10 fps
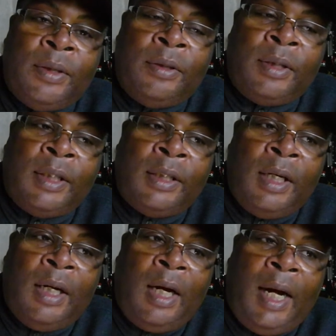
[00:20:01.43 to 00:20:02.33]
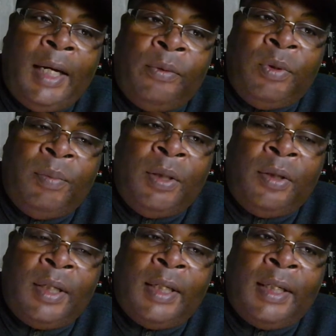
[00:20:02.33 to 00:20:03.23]
usage. And we'll be
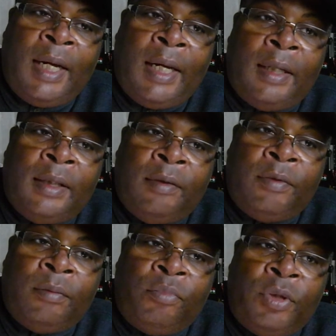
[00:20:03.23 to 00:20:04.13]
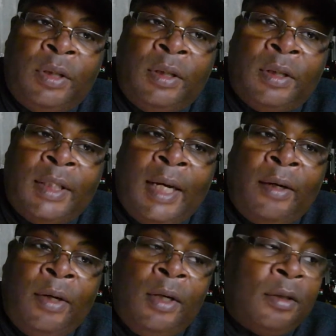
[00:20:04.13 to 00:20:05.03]
looking at different printers.
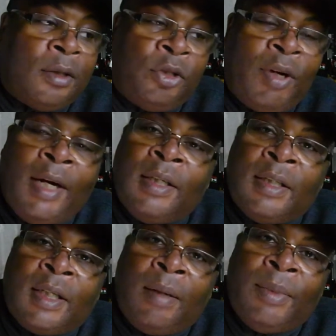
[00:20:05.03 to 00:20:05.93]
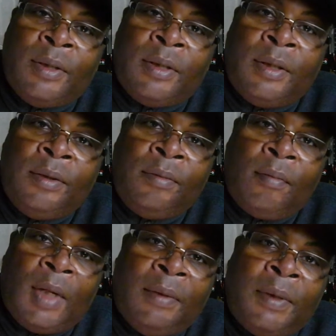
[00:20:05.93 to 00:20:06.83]
Now the Trinus is coming soon,
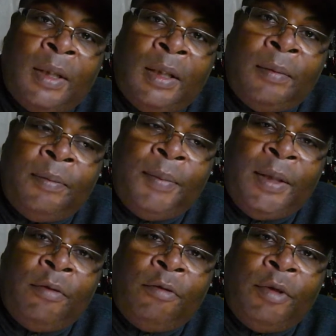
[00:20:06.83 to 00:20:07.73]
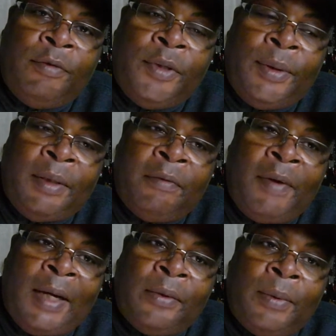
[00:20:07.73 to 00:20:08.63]
and I'm going to be reviewing
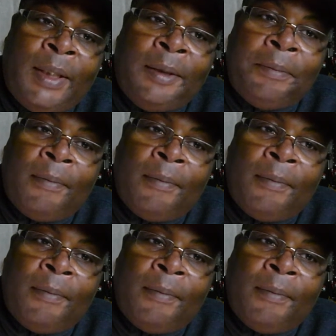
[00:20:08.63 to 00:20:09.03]
that one.